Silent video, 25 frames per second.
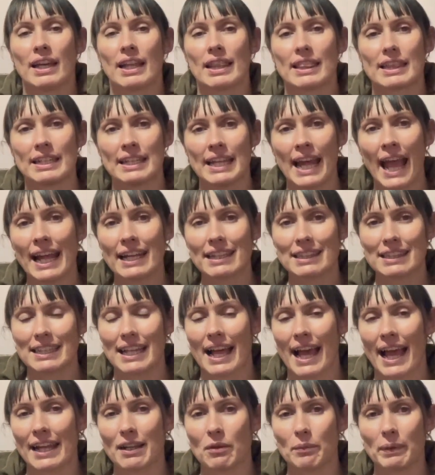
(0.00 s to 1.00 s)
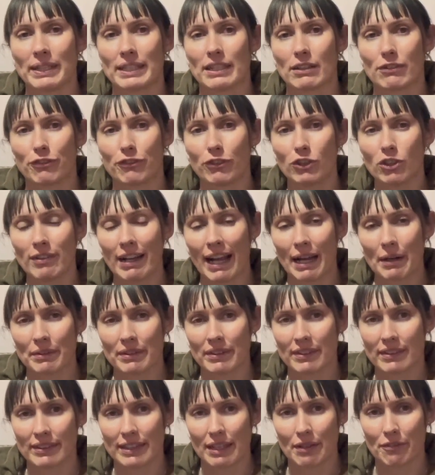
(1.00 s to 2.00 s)
The next leg, we did 4 hours
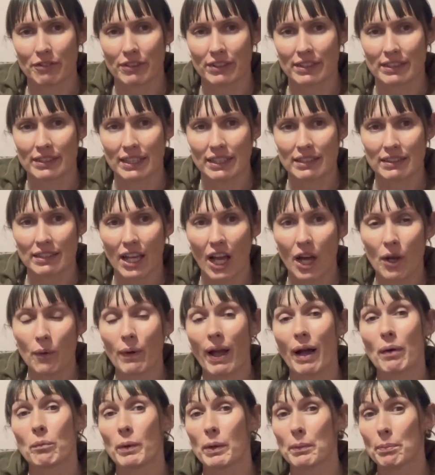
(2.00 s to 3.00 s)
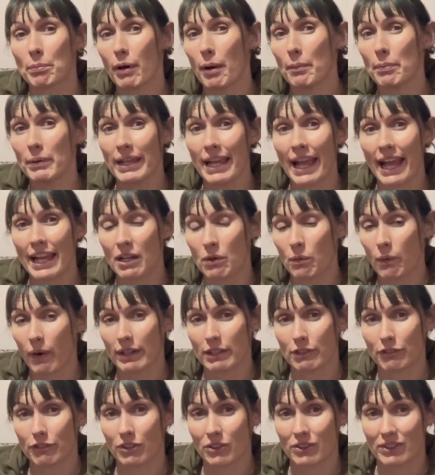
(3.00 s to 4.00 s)
in San Francisco and we probably ate quite
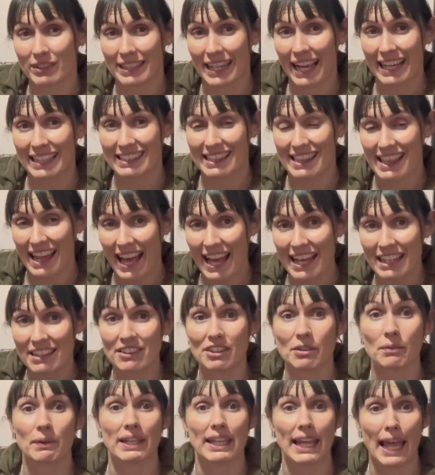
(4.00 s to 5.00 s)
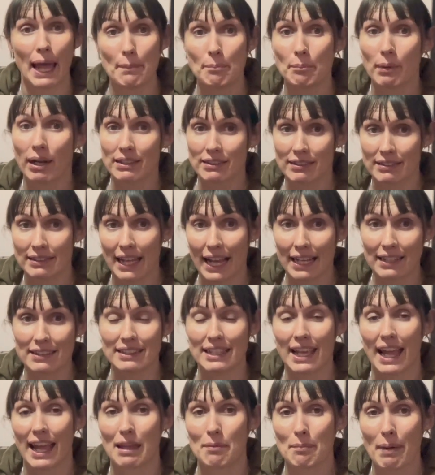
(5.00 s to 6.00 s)
a few snacks there. So again, my snacks
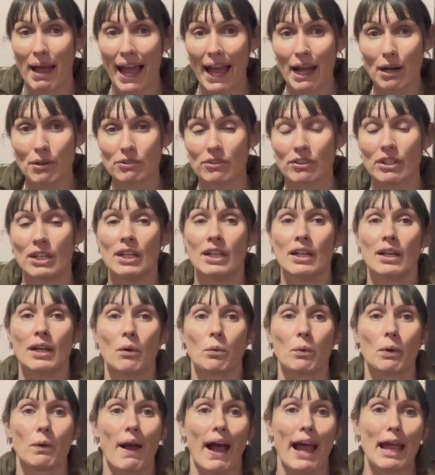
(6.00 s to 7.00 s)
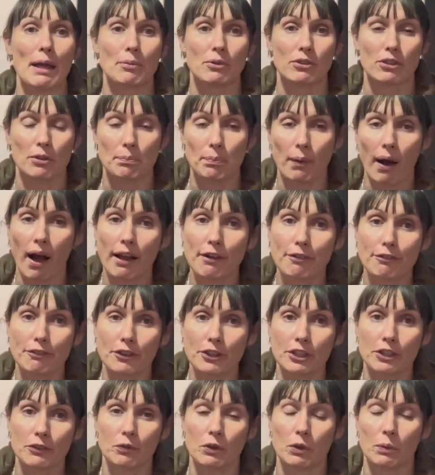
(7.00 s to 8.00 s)
came out. We were able to buy
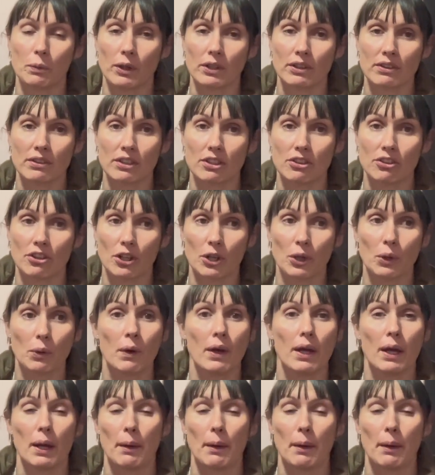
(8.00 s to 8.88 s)
food if we wanted to.